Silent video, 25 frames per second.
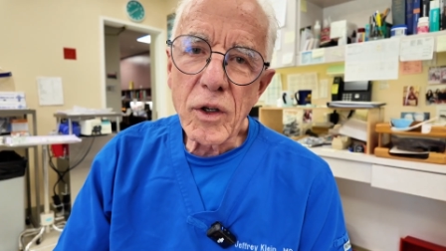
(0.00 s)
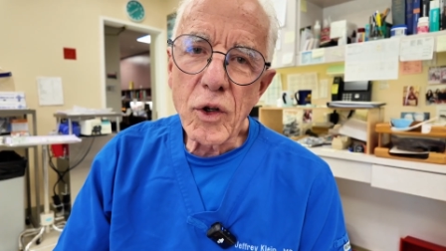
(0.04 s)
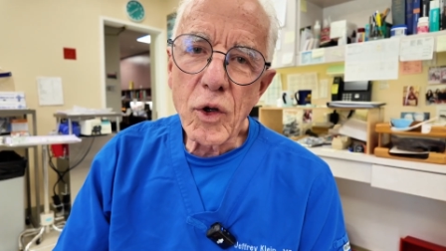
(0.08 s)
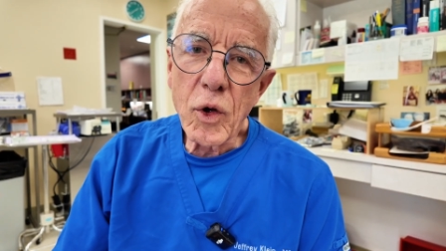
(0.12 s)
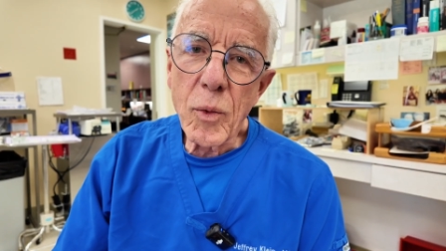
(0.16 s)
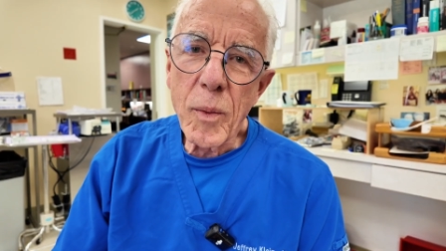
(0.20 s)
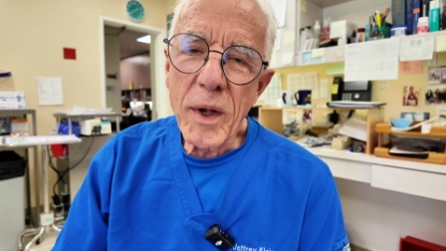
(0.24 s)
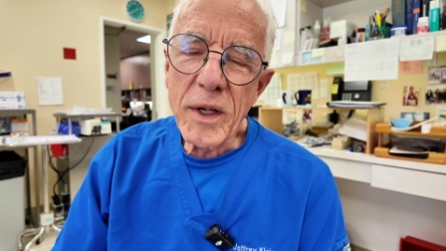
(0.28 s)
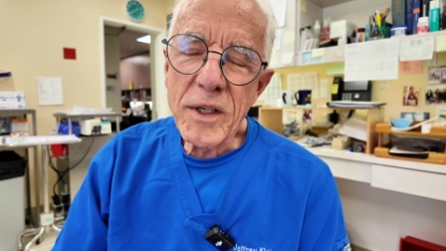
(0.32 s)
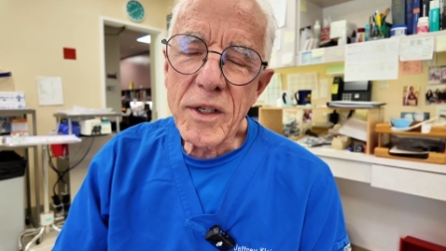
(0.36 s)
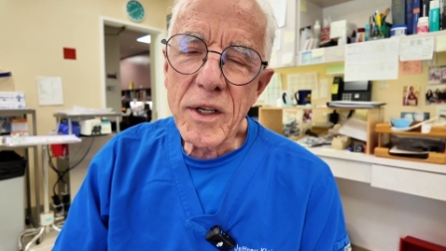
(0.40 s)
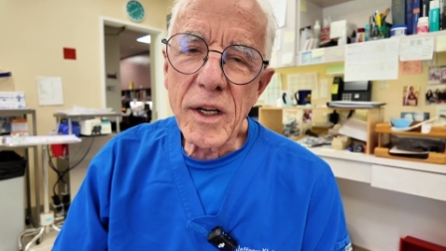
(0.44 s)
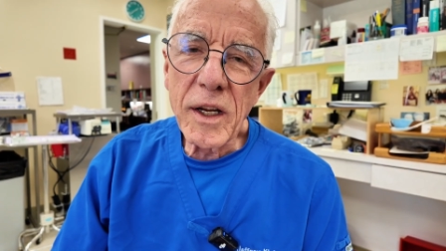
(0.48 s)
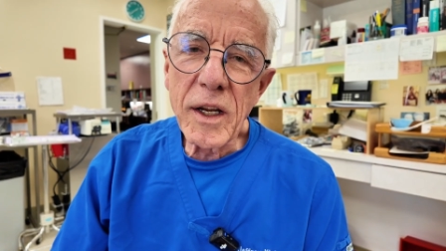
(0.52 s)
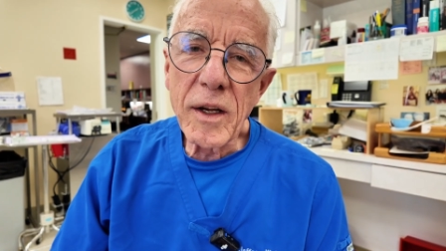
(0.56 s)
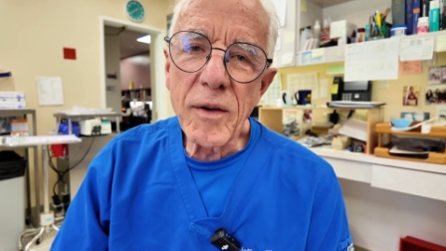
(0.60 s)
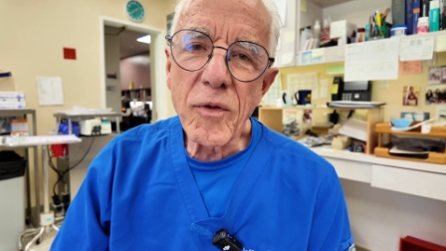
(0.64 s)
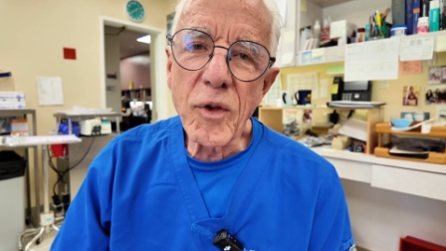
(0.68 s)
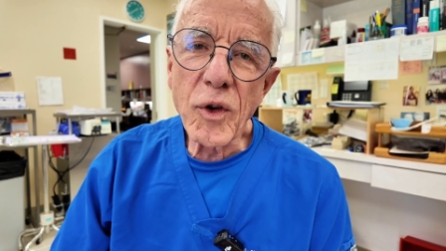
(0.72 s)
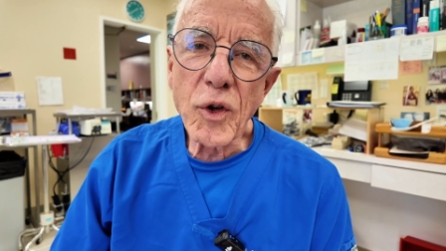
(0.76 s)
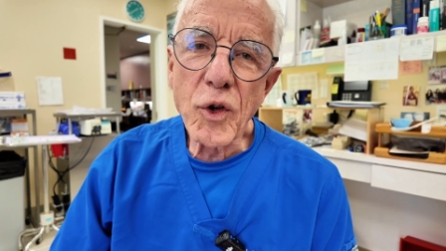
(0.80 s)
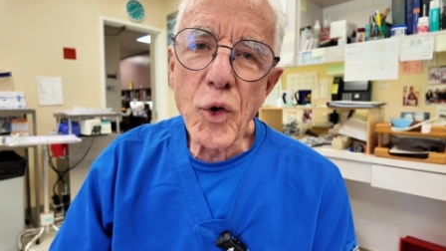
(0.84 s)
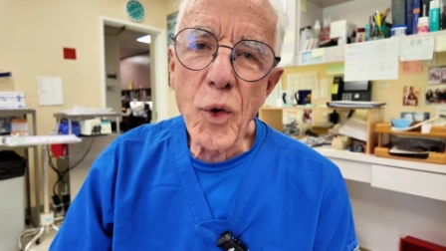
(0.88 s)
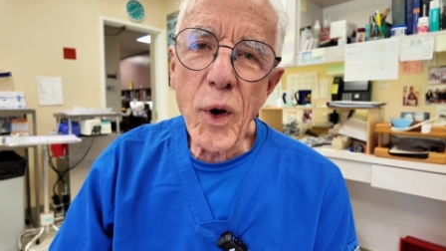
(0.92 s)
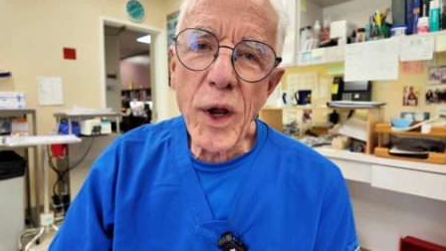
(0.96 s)
tumescent
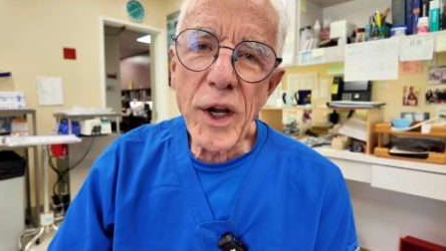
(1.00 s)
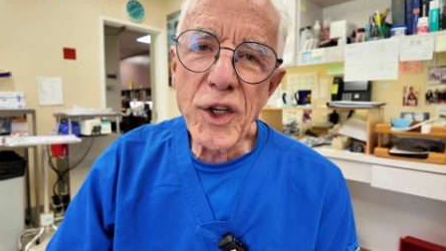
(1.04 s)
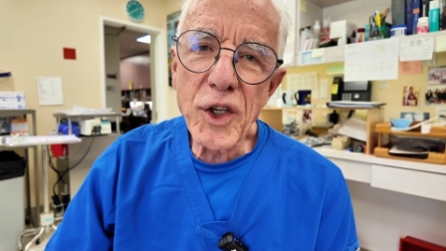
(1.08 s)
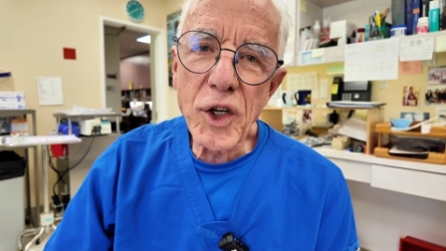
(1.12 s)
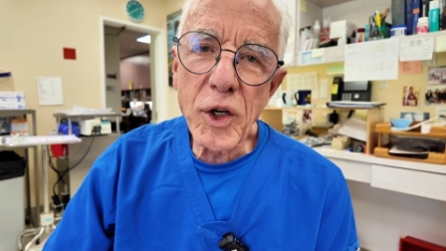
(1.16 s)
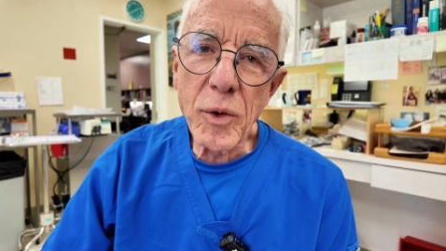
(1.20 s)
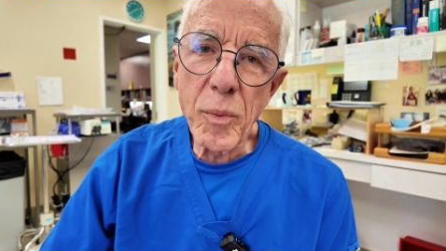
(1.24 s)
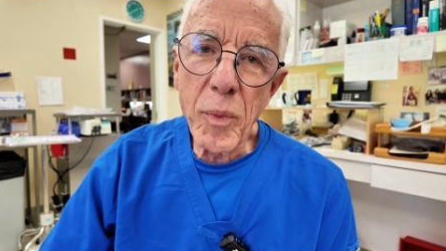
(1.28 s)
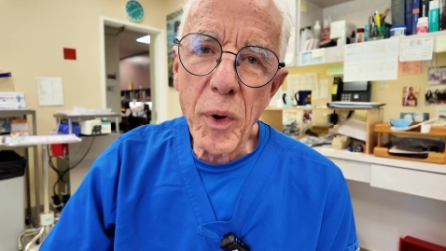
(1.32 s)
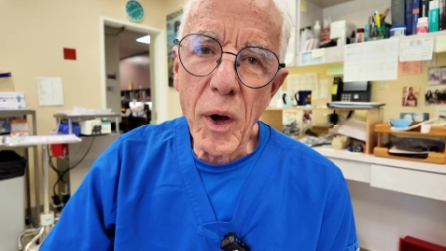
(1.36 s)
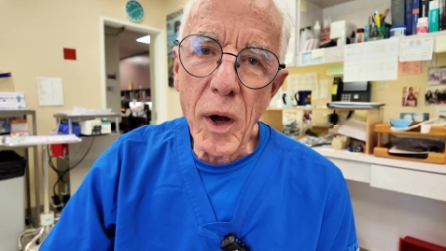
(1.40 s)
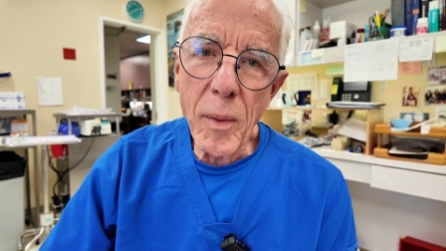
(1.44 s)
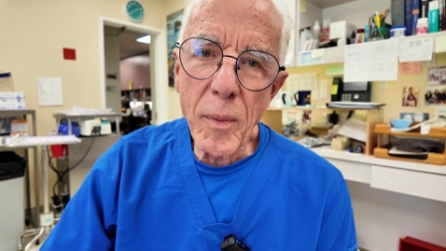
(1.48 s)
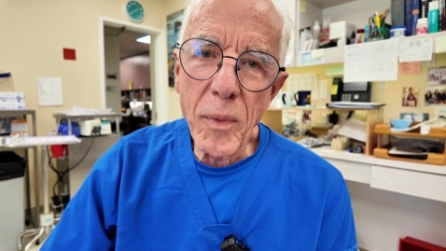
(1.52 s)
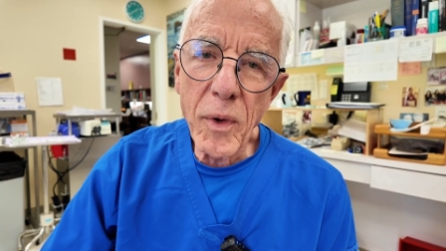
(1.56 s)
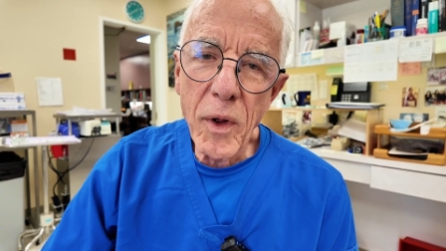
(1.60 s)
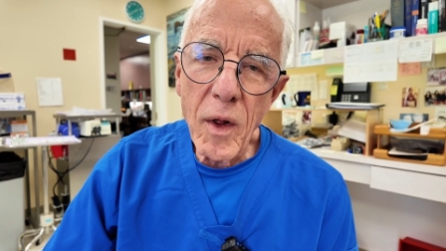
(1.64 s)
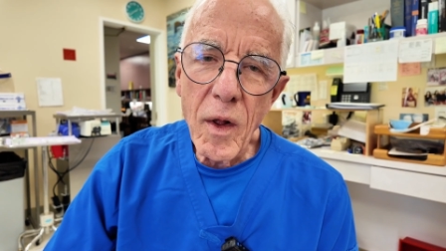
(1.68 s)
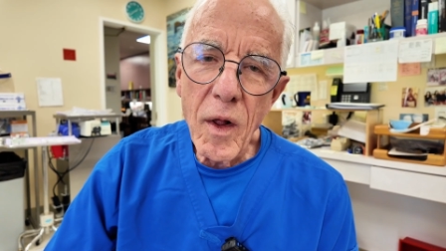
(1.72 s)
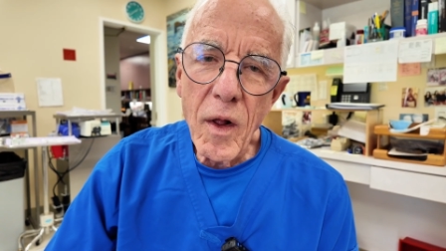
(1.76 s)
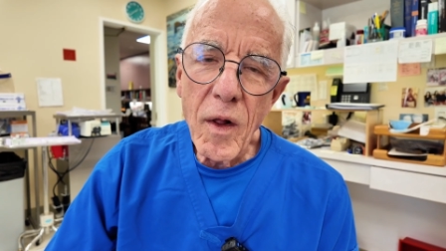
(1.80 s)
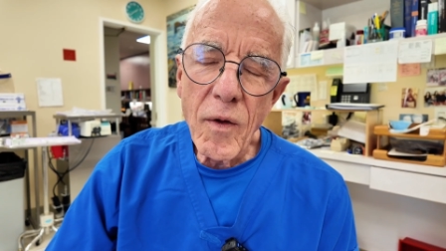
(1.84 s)
infiltration pump